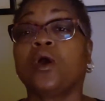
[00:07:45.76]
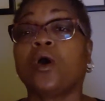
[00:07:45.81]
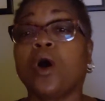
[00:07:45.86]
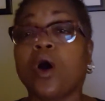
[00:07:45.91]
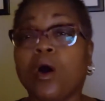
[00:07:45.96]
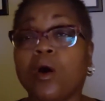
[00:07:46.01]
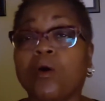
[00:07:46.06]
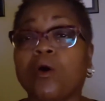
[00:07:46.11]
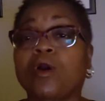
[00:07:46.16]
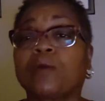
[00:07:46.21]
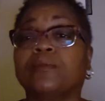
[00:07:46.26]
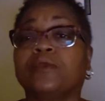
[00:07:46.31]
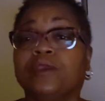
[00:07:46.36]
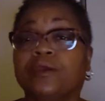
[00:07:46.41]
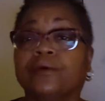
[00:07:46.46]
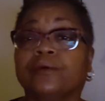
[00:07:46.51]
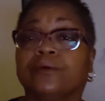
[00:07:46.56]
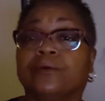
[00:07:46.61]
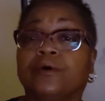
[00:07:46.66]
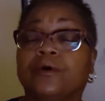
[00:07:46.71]
harm
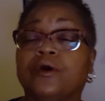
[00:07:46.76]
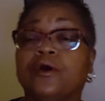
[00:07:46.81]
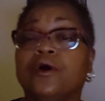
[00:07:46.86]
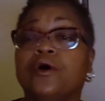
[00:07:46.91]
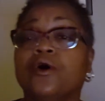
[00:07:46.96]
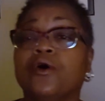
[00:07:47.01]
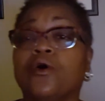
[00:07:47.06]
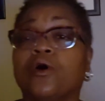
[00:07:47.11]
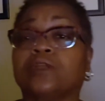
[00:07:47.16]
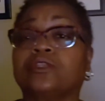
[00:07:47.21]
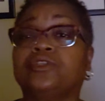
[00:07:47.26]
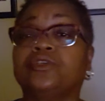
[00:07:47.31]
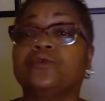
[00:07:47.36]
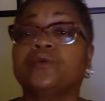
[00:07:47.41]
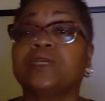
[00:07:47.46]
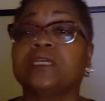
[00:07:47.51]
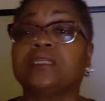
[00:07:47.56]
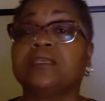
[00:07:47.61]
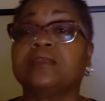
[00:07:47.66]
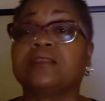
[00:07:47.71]
you or
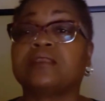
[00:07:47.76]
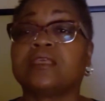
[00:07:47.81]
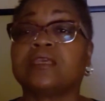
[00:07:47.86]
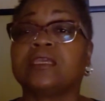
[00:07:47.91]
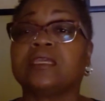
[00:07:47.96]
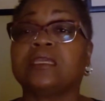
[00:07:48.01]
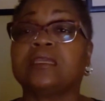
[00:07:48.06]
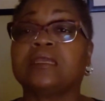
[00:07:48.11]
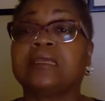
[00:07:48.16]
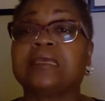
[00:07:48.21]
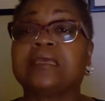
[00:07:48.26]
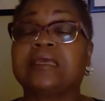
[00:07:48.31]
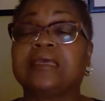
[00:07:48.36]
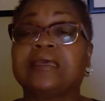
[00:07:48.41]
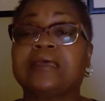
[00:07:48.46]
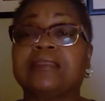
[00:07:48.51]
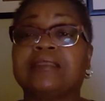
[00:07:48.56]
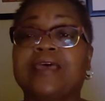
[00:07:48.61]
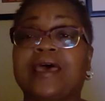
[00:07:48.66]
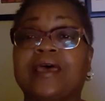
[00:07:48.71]
do anything
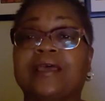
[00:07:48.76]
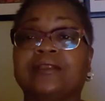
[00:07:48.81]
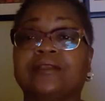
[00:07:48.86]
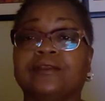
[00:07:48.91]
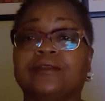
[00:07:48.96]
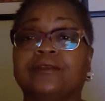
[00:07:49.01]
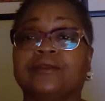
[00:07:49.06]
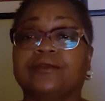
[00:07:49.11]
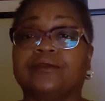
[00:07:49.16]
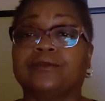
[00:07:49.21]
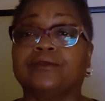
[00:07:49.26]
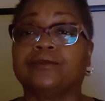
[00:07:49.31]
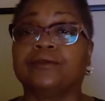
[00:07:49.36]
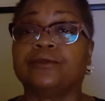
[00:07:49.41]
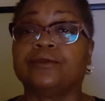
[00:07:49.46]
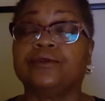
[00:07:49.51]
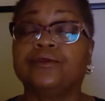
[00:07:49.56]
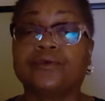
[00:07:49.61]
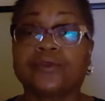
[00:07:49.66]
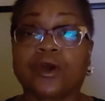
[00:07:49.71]
that
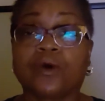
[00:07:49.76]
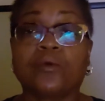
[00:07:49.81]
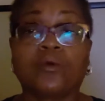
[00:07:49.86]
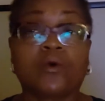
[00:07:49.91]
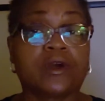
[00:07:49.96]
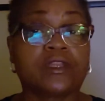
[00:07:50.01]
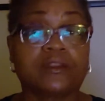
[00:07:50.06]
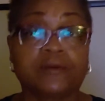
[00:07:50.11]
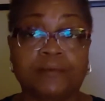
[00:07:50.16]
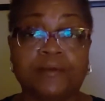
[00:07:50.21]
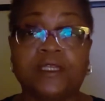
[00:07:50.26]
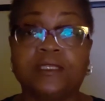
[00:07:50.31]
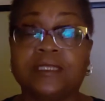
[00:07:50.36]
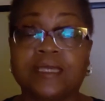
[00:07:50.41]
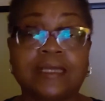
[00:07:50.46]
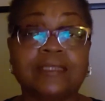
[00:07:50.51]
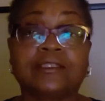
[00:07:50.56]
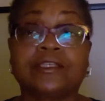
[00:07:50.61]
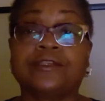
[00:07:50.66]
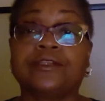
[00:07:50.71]
you don't want to be
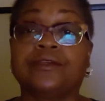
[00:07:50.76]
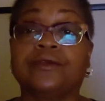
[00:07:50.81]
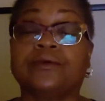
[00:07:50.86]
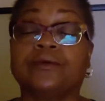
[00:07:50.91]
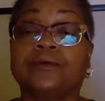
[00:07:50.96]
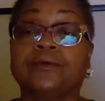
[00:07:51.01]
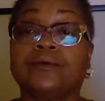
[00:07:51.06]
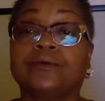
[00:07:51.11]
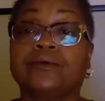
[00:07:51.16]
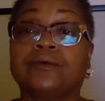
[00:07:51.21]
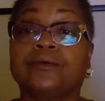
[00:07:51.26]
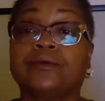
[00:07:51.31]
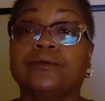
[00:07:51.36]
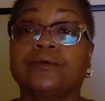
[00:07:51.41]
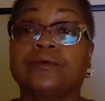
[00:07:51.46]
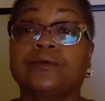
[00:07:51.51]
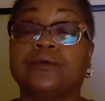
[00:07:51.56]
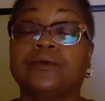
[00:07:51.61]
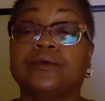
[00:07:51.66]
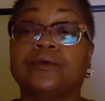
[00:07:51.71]
done to you.
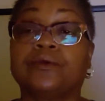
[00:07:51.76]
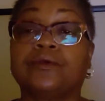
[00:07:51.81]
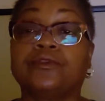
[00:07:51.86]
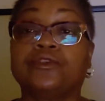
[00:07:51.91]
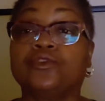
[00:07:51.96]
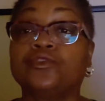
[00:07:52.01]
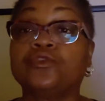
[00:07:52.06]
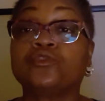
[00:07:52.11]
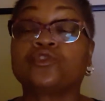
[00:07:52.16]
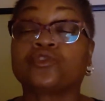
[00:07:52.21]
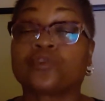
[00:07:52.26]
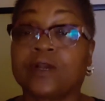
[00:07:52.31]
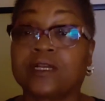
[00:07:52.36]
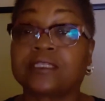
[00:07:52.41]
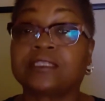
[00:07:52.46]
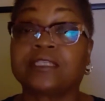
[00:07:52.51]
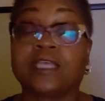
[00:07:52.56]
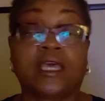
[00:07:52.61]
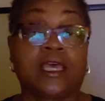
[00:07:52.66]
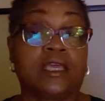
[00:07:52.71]
Do you
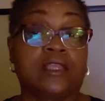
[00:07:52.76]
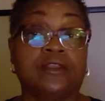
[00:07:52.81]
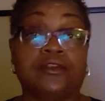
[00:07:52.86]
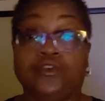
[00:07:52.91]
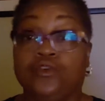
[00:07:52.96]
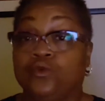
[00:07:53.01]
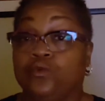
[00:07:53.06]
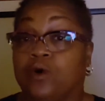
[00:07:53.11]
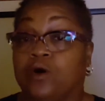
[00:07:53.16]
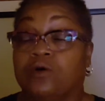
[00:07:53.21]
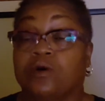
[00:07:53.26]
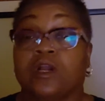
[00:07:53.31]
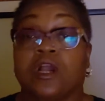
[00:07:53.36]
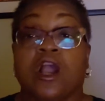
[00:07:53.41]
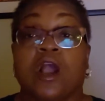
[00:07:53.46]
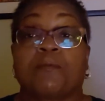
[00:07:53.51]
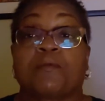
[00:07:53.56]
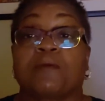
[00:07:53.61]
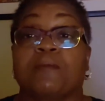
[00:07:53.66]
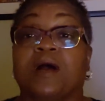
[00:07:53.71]
trust that you won't
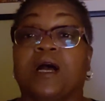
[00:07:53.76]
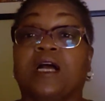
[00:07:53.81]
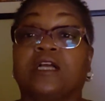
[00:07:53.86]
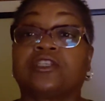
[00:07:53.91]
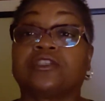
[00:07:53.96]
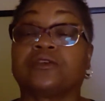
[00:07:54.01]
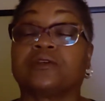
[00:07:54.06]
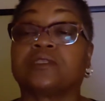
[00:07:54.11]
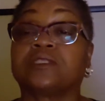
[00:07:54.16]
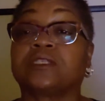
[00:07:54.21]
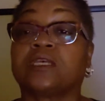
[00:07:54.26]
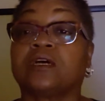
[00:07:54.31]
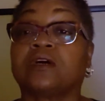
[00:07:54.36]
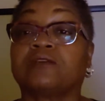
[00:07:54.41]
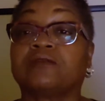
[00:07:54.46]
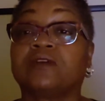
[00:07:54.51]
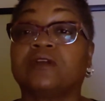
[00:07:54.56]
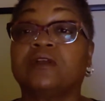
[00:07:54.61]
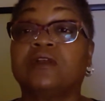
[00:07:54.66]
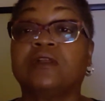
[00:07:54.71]
compromise yourself?
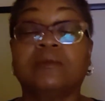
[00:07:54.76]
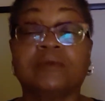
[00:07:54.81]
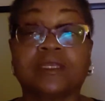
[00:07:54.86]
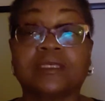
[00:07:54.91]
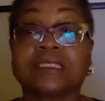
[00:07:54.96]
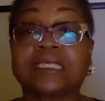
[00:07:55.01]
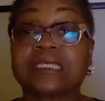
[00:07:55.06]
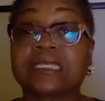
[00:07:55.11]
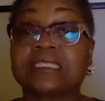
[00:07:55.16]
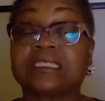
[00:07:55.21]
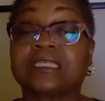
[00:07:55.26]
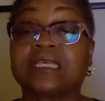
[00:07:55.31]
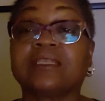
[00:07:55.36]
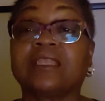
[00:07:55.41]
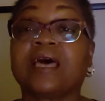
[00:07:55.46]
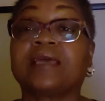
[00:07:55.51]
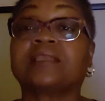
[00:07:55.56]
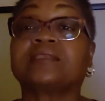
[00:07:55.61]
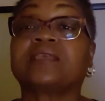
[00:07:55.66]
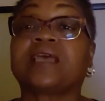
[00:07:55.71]
Because like I said, a
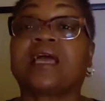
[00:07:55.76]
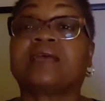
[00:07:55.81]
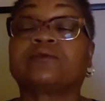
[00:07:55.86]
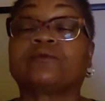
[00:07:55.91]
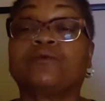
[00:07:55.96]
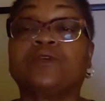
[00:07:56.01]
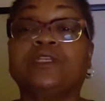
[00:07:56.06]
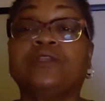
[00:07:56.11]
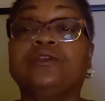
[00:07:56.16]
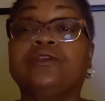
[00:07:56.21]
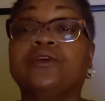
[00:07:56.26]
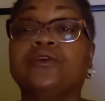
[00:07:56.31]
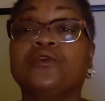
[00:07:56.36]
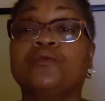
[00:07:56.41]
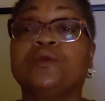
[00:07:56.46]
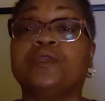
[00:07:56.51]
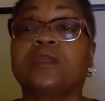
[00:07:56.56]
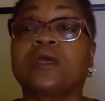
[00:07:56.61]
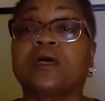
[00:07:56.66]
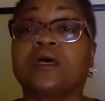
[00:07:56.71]
lot of times we do,
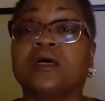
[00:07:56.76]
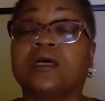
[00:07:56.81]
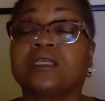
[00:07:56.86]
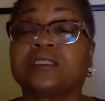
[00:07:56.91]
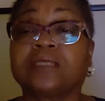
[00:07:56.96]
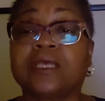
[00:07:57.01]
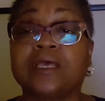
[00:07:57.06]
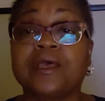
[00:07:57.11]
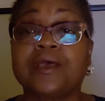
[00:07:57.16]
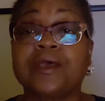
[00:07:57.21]
because